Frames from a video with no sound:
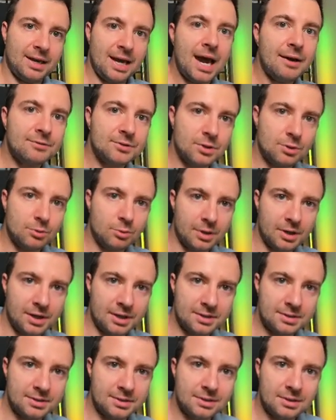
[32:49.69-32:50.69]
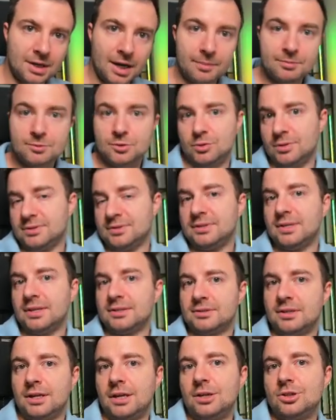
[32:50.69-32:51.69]
afterwards up to its
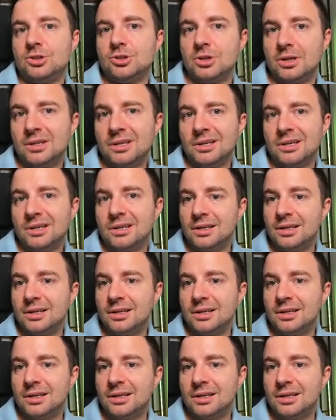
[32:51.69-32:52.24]
destination